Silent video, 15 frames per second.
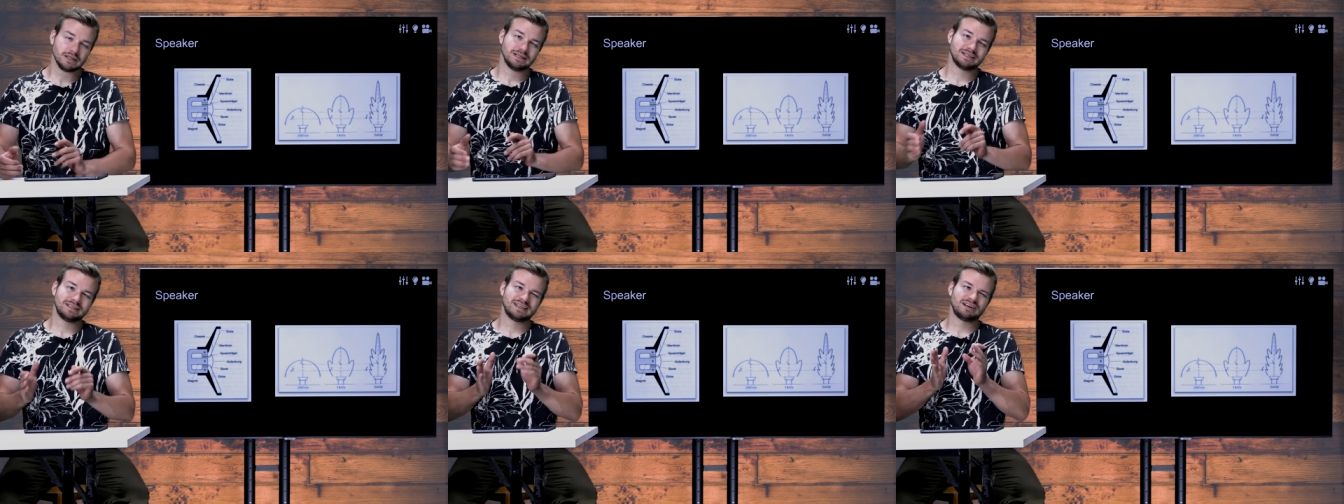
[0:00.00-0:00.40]

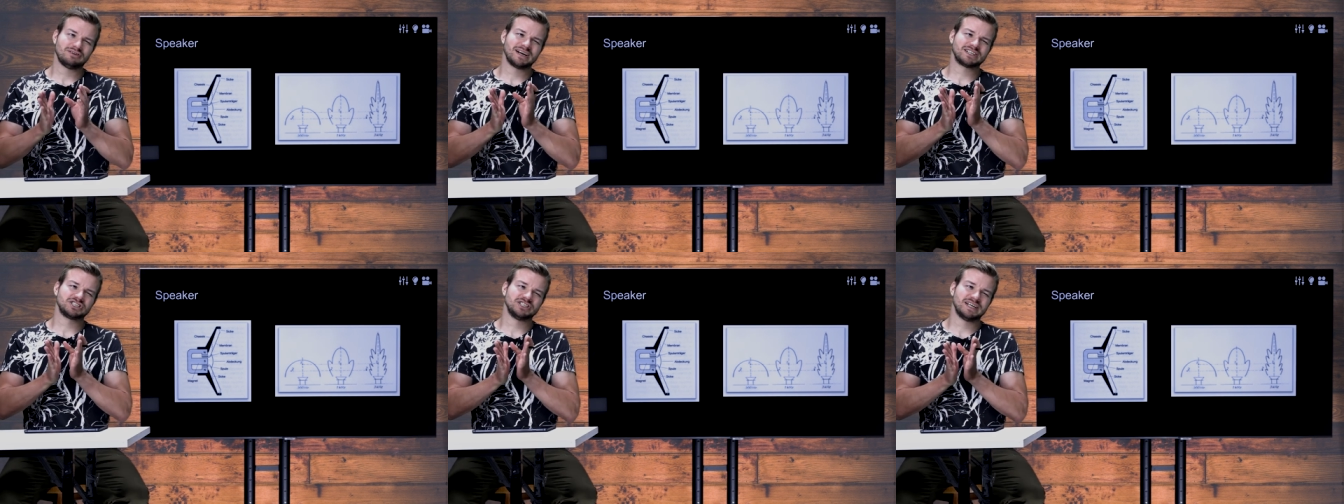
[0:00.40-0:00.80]
the
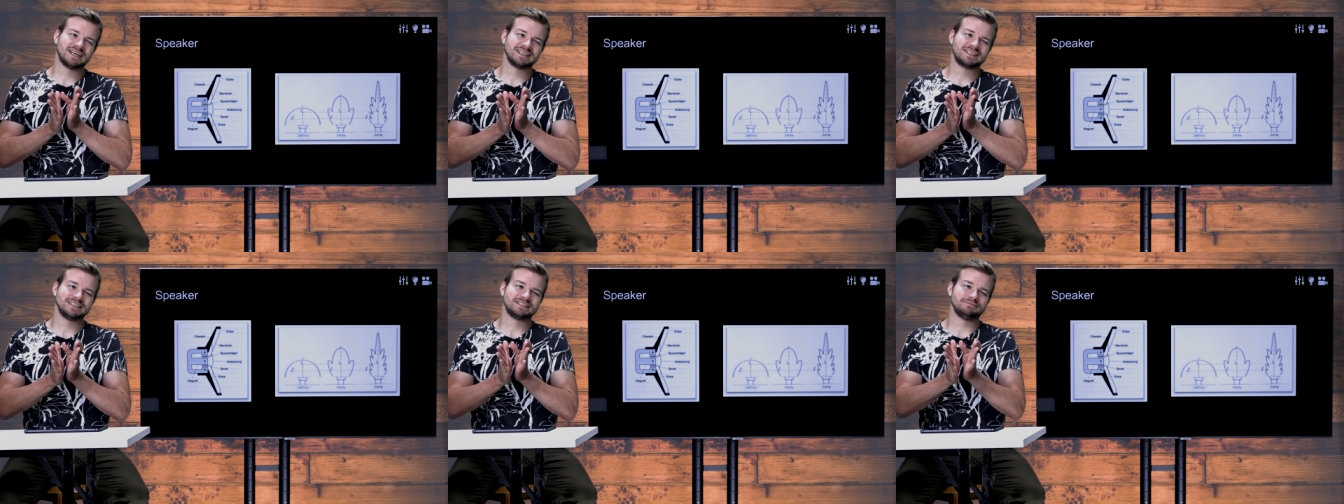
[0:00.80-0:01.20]

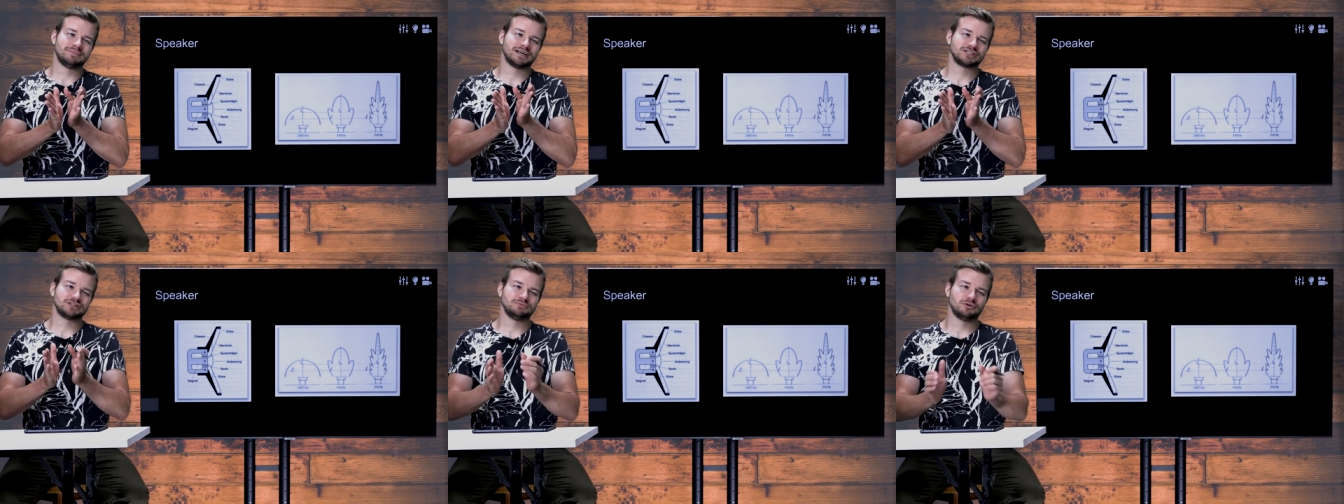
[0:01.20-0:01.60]
directionality is
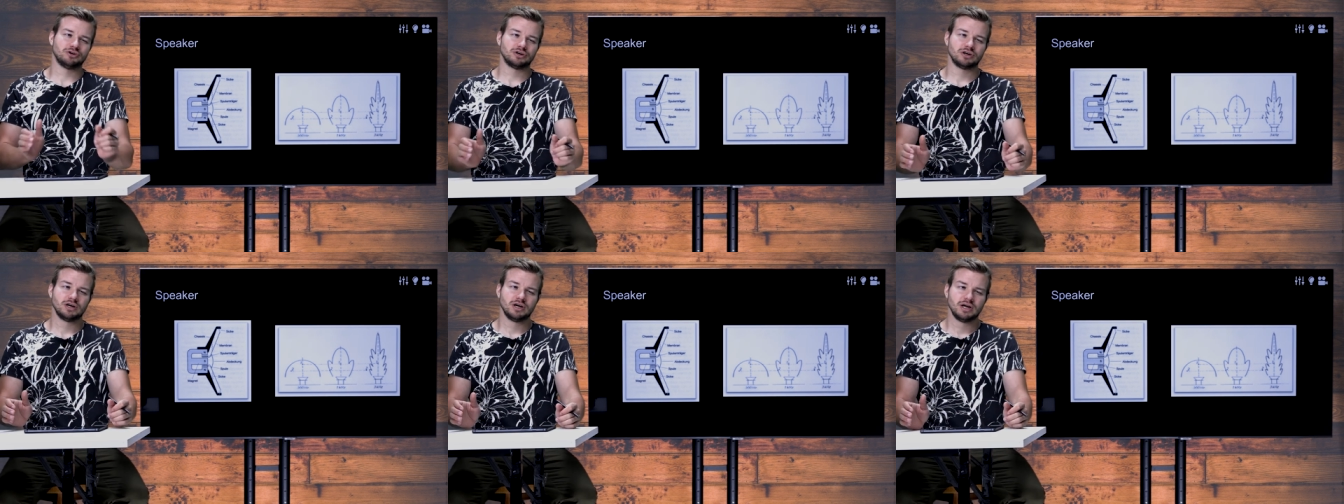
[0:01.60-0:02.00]
much
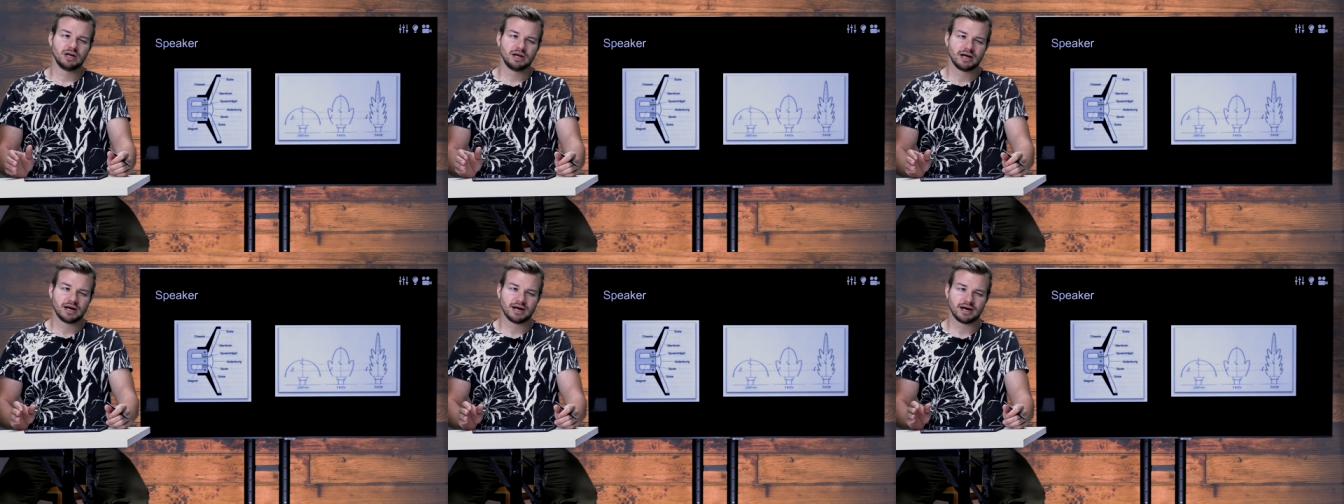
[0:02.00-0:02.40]
more
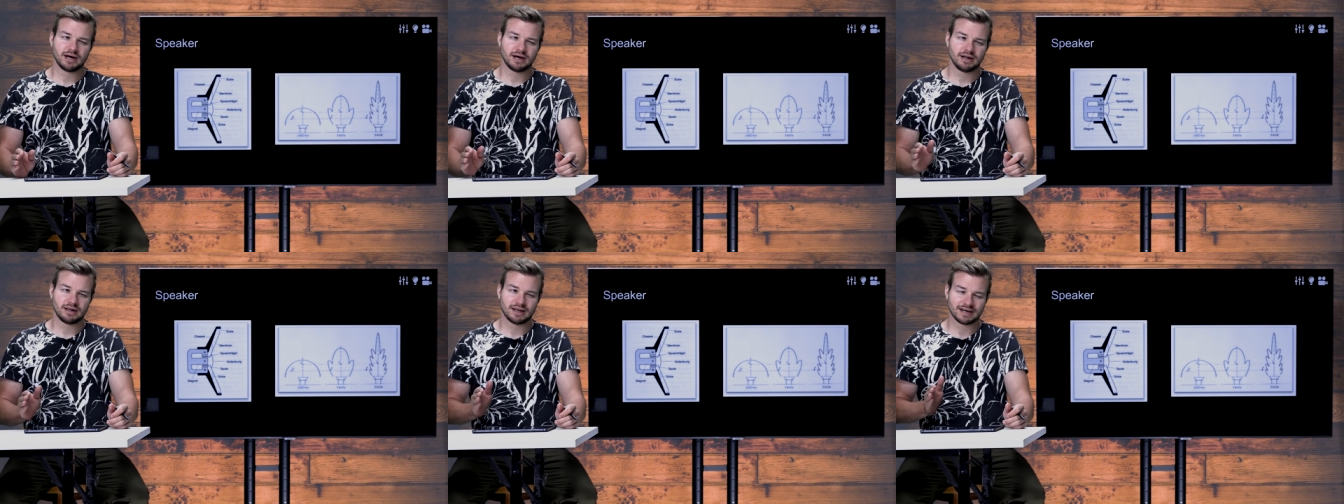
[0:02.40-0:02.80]

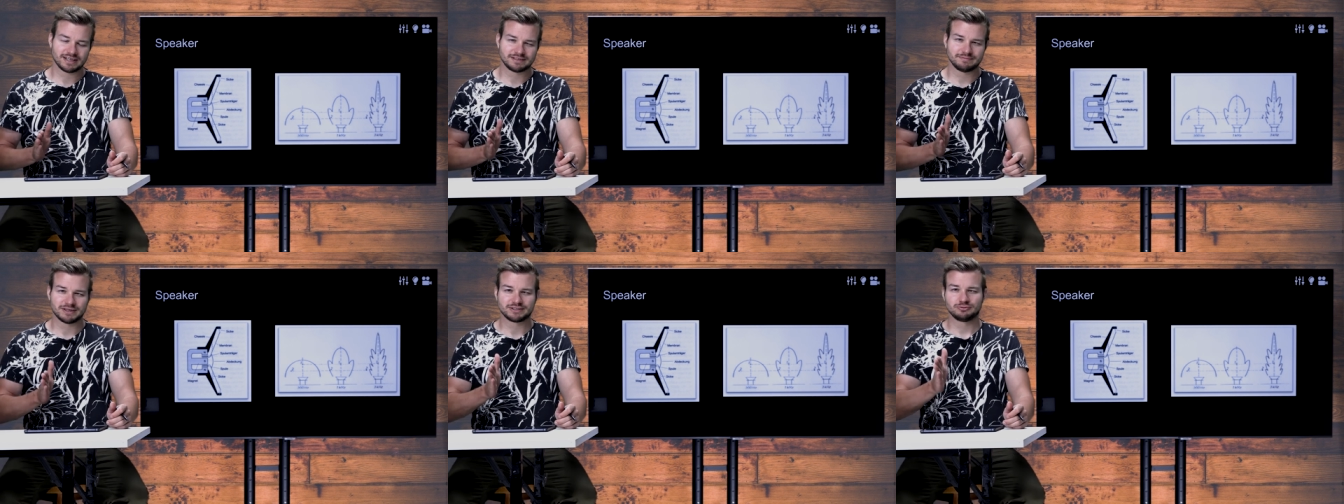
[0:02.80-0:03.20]
uh, like
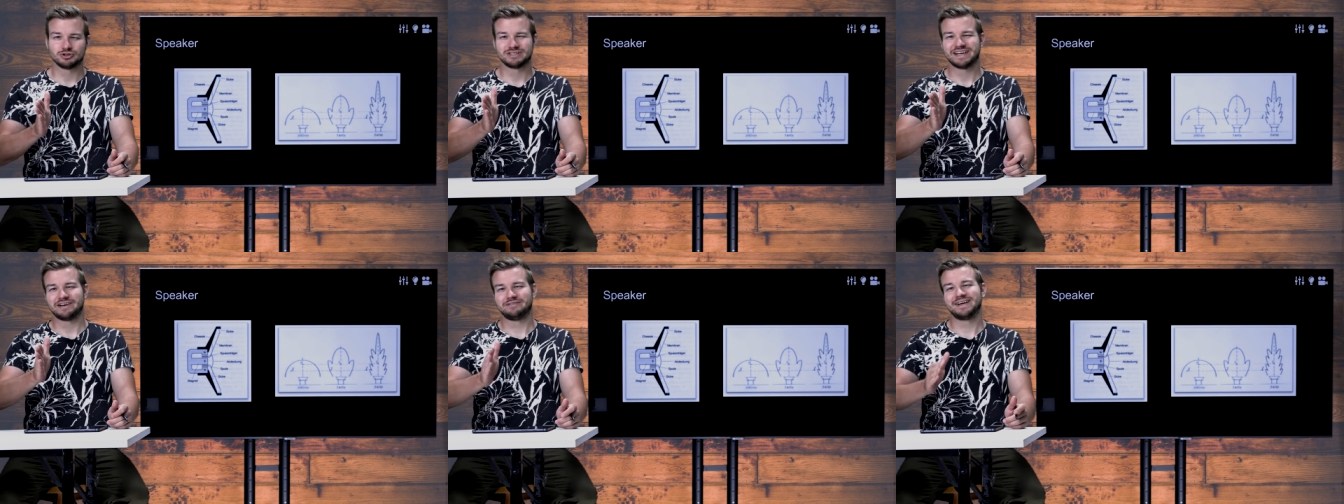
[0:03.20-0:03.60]
it's much more
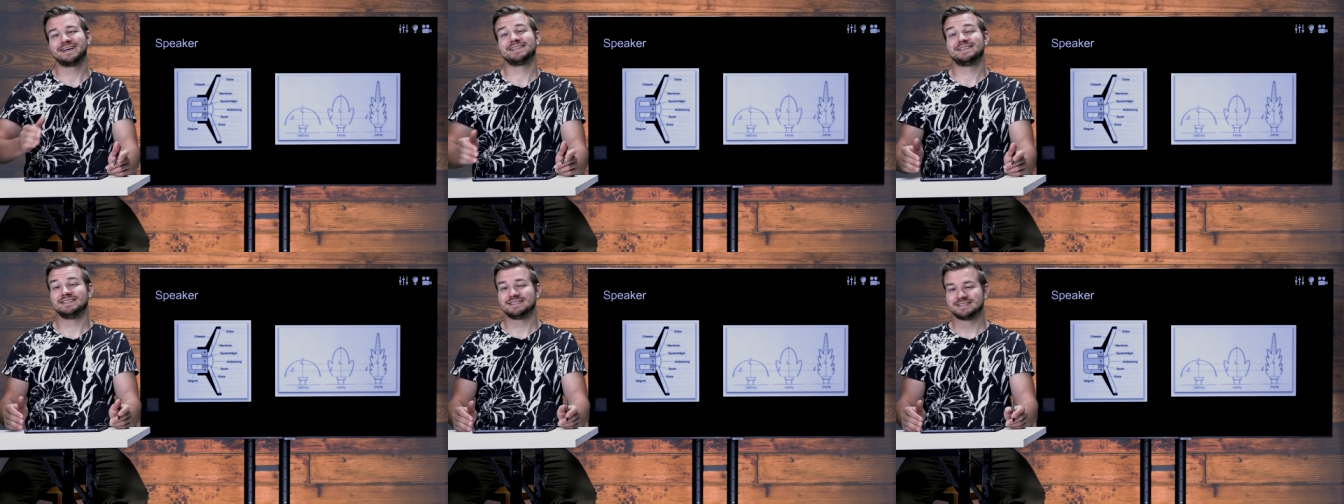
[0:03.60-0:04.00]

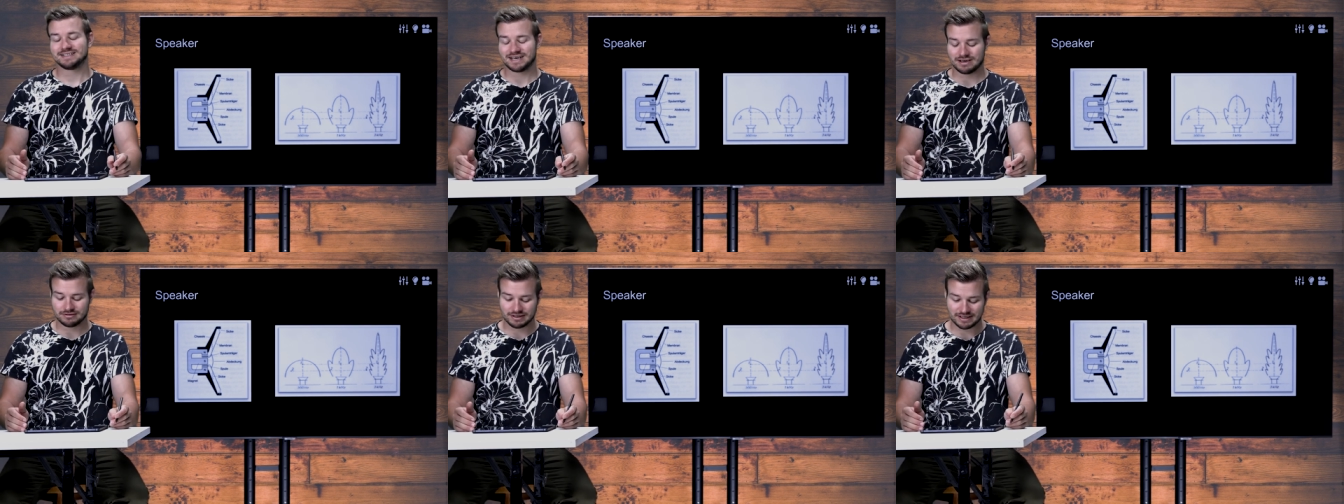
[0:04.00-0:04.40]
directed
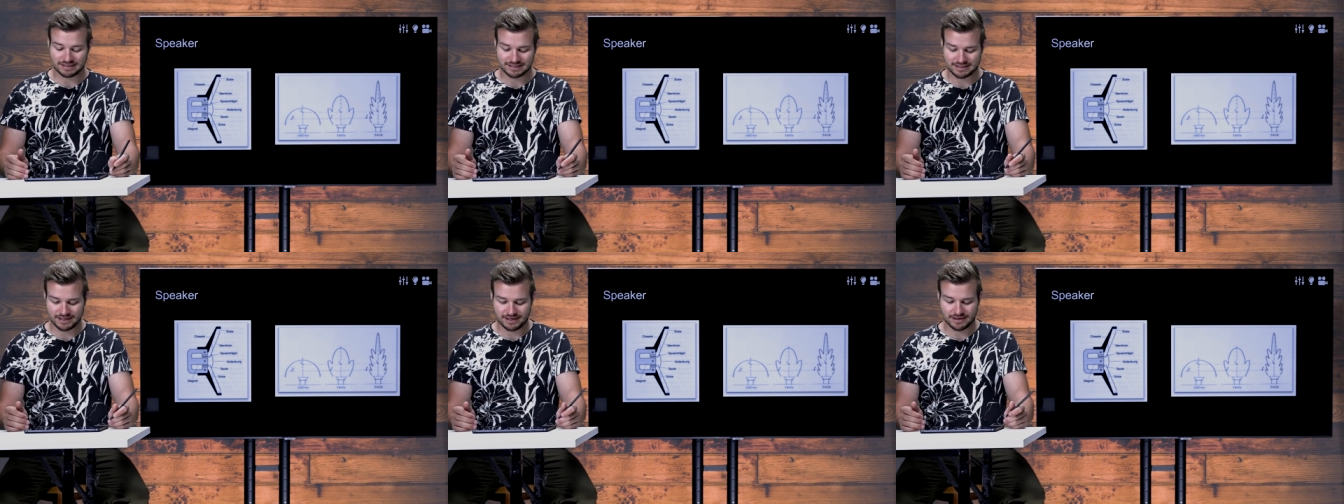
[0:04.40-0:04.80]
sound,
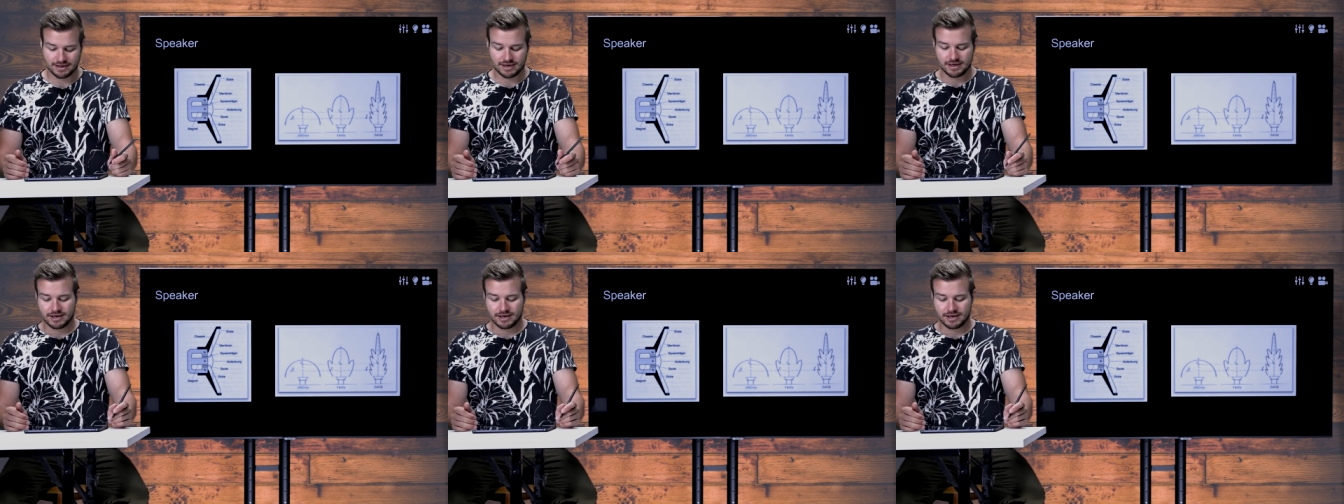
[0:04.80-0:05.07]
let's say.